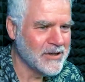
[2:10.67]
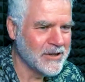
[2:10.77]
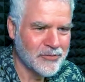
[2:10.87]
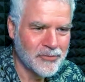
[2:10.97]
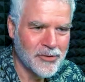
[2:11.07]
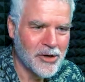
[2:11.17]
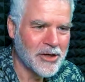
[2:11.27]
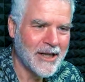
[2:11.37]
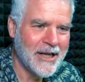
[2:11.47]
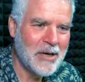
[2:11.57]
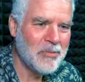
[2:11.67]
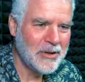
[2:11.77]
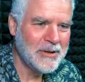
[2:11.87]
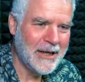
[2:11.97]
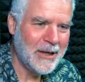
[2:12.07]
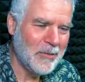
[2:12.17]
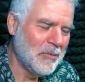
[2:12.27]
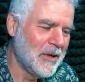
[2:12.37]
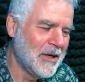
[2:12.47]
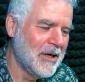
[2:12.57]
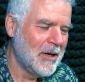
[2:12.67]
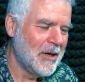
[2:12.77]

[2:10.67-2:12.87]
to Rocket Lab. Um, ah, cool.